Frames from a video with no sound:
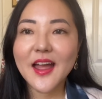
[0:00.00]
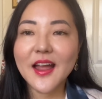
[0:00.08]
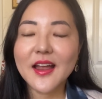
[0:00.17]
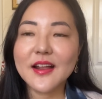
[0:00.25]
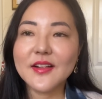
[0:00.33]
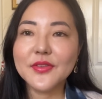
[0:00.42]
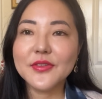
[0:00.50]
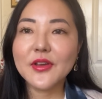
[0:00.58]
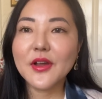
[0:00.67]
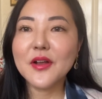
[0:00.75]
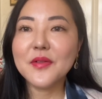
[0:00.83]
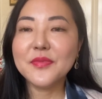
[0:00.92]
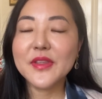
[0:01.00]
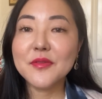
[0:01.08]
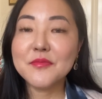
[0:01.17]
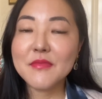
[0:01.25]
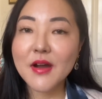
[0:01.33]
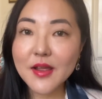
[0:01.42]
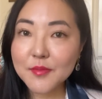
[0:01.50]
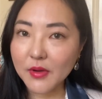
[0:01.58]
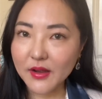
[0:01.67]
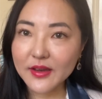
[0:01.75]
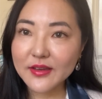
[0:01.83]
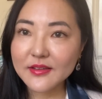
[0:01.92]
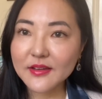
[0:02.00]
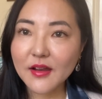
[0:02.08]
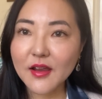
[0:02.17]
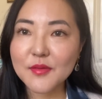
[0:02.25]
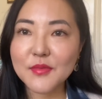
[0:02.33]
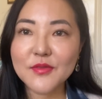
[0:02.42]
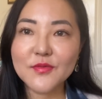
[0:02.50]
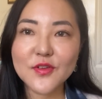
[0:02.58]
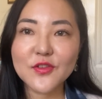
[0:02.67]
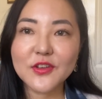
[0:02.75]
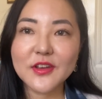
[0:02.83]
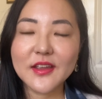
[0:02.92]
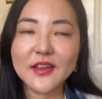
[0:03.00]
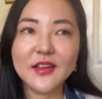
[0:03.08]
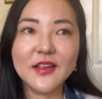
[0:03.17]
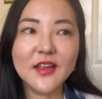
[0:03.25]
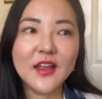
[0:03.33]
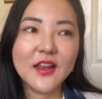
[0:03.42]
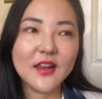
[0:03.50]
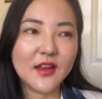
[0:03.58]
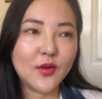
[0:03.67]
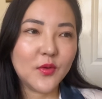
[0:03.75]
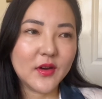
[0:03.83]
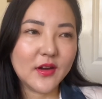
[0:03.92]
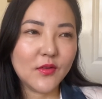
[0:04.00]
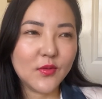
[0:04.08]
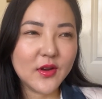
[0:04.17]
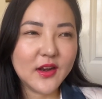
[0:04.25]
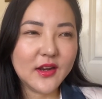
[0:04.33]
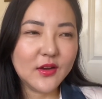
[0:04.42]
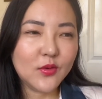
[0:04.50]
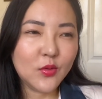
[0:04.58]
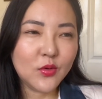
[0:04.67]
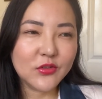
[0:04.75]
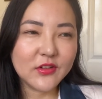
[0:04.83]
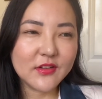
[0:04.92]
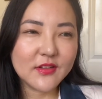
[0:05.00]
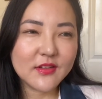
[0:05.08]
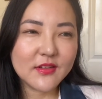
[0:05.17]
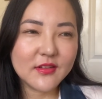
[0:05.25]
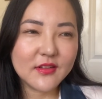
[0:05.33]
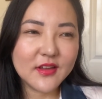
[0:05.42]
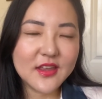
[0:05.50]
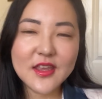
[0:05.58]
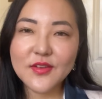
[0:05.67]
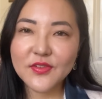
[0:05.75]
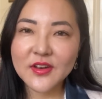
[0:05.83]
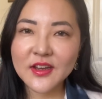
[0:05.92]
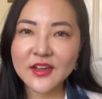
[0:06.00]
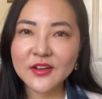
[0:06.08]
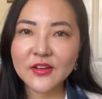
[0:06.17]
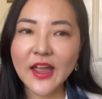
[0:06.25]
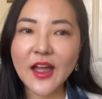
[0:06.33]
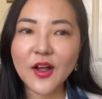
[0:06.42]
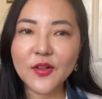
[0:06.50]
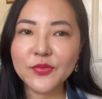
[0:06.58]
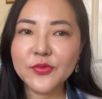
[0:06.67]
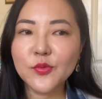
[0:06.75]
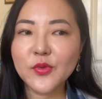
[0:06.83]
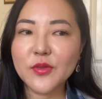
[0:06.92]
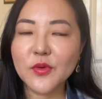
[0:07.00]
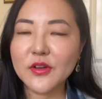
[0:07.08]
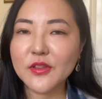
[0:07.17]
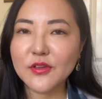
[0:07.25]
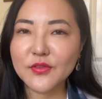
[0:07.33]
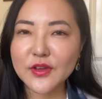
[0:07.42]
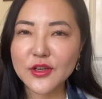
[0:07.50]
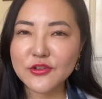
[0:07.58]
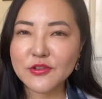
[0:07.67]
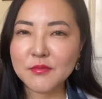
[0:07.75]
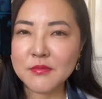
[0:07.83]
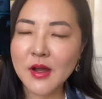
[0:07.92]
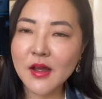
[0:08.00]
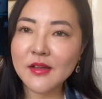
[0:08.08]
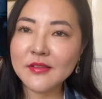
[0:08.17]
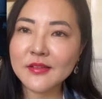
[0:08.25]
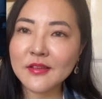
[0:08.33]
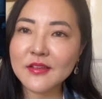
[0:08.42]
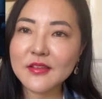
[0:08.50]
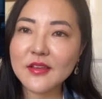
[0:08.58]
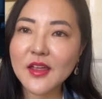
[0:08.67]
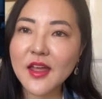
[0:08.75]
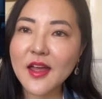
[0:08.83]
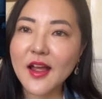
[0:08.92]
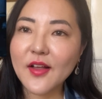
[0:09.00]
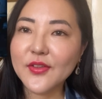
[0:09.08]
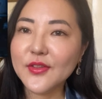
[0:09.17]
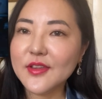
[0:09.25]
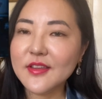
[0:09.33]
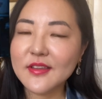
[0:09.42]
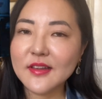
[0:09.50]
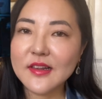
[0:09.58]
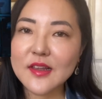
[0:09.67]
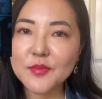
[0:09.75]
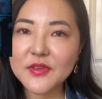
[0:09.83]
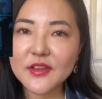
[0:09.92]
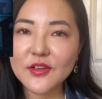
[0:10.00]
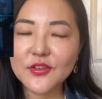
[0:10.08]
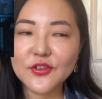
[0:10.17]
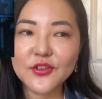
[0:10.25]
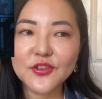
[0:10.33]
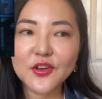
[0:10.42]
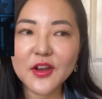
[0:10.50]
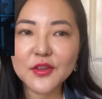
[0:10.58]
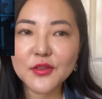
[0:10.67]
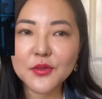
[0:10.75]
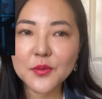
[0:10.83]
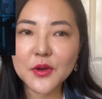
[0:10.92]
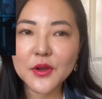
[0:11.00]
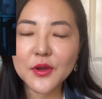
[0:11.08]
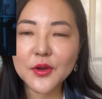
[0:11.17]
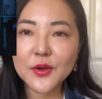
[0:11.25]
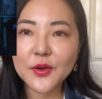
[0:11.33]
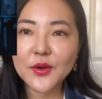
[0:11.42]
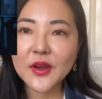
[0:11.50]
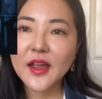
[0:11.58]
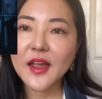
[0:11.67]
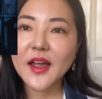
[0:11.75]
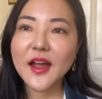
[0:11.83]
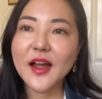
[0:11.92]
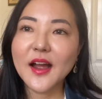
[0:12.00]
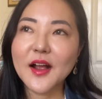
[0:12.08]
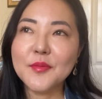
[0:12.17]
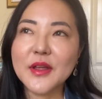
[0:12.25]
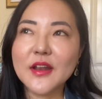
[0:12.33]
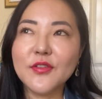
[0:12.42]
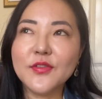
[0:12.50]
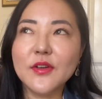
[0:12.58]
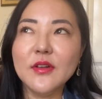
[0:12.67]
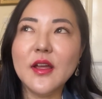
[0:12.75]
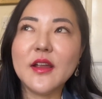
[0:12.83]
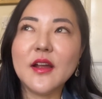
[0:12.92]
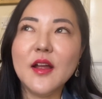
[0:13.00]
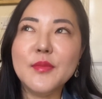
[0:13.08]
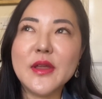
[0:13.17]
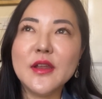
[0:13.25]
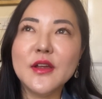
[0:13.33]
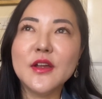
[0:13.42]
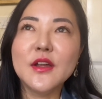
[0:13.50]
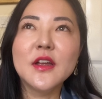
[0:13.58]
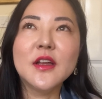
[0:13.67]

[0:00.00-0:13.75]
And in my mind, I'm envisioning like wearing a really gorgeous evening gown with one of those Venetian masks, and then those lipsticks just shine through, and I feel like I'm in a